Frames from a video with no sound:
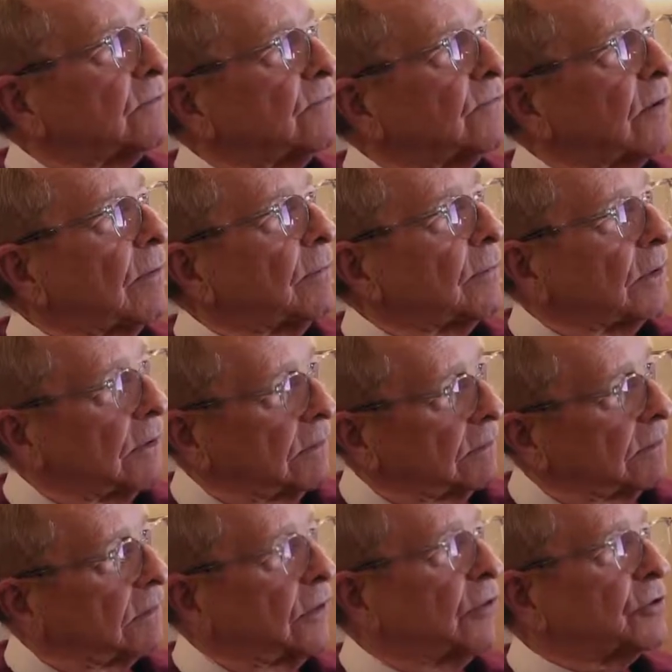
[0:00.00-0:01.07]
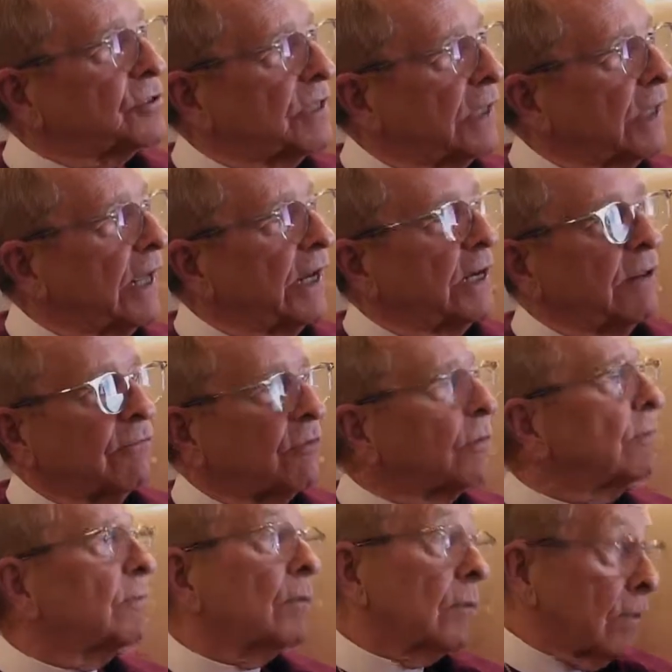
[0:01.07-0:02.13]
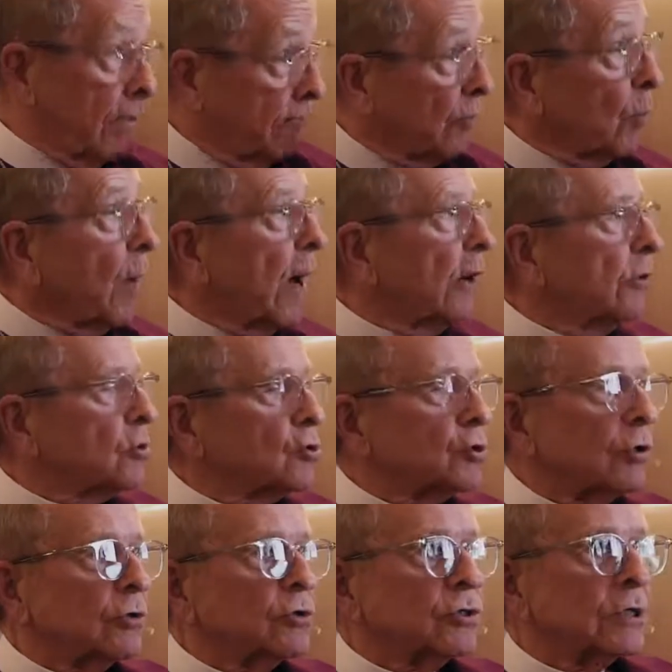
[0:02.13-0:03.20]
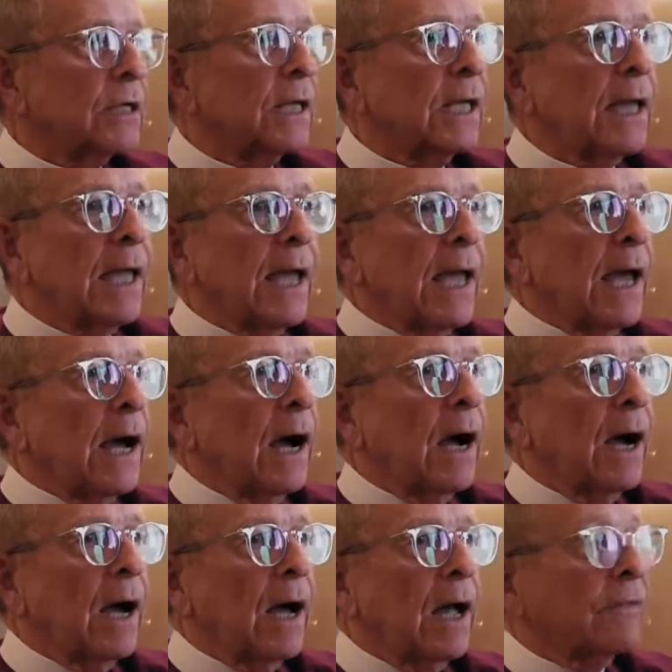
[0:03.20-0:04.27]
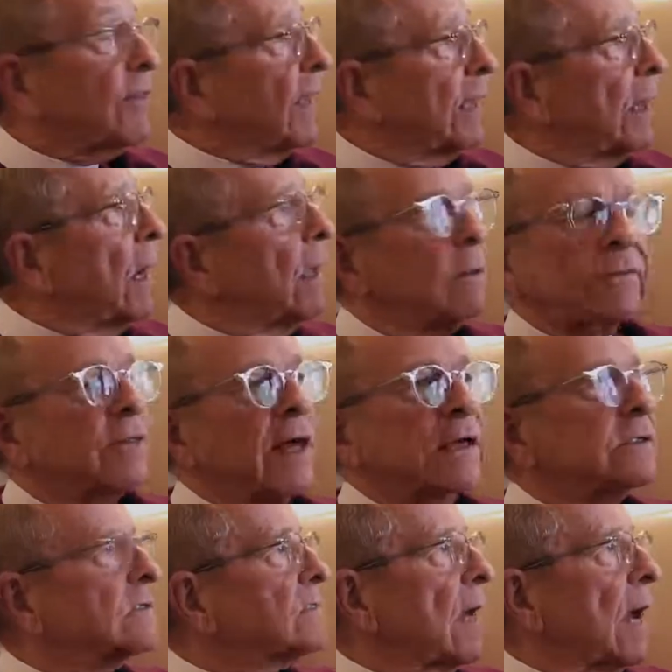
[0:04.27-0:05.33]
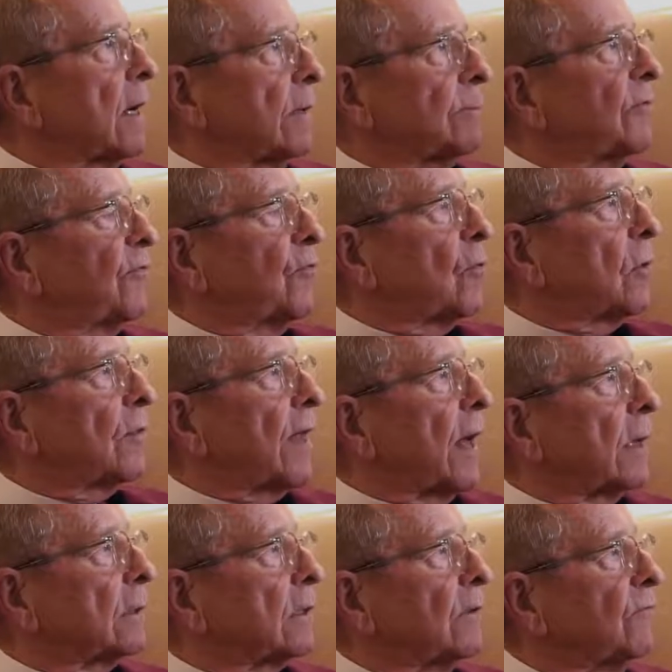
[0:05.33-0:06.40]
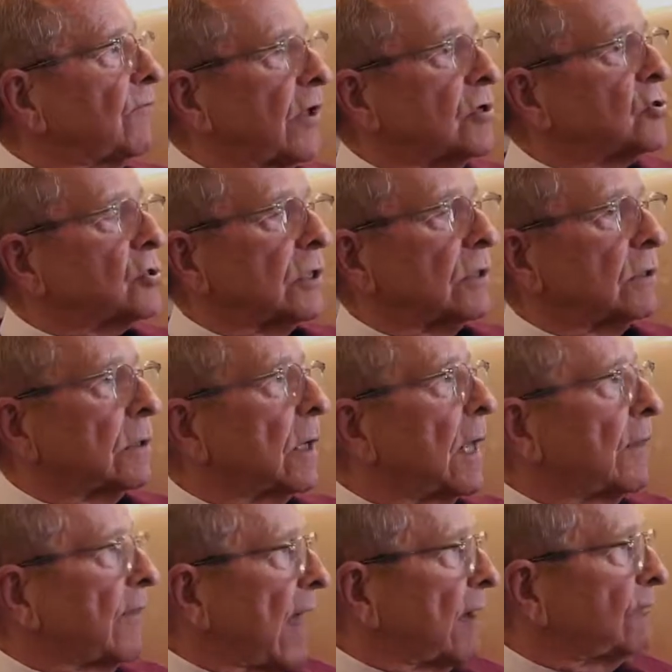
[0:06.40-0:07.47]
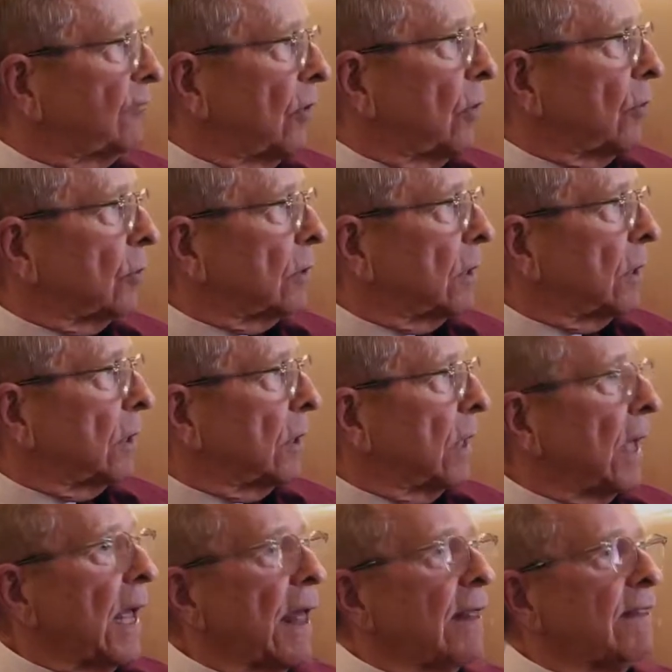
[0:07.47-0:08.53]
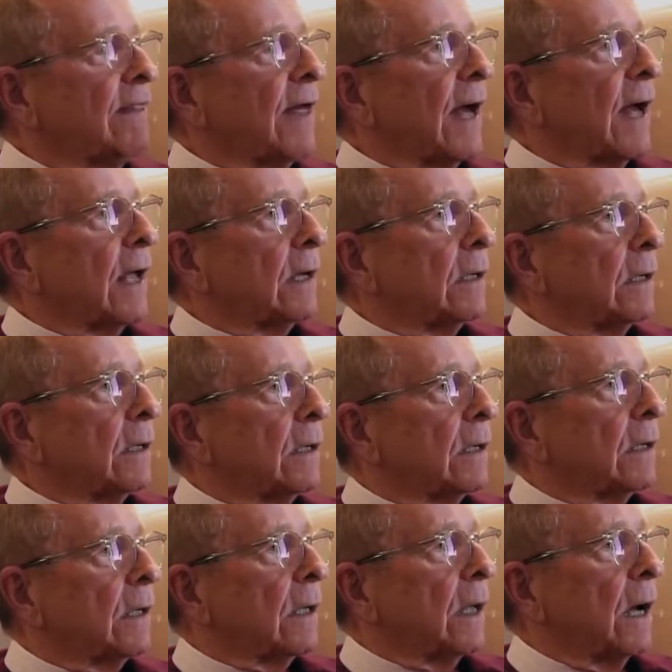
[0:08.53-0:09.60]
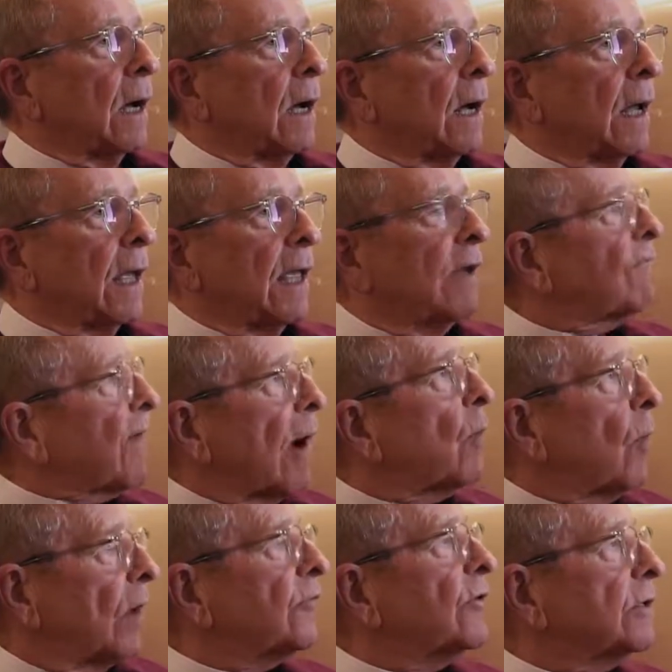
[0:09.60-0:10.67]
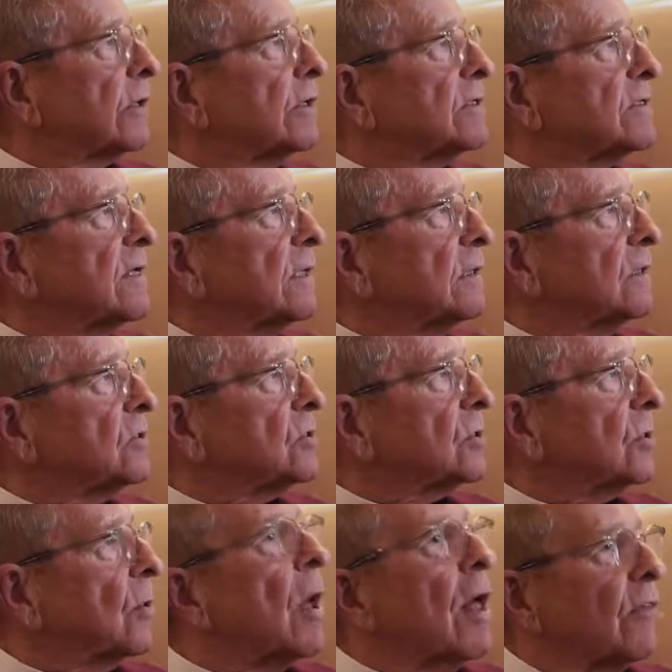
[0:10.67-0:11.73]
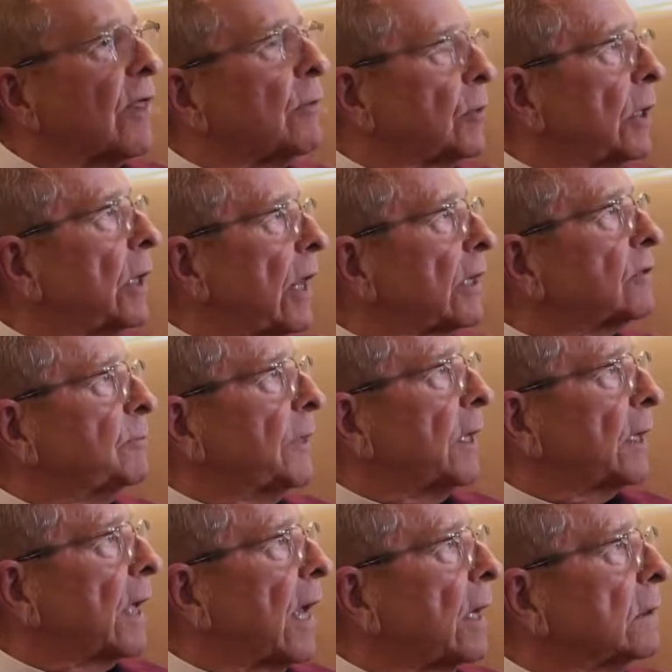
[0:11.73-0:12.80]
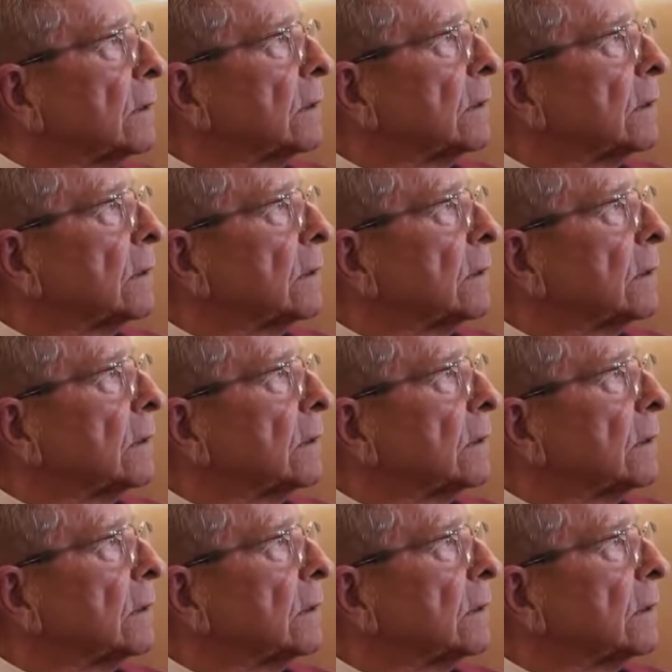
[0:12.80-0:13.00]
from the clergy right. and laity of the of the wider church. Uh, they, they decided before that convention and that vote that uh, if I wasn't consented to, they would elect me again.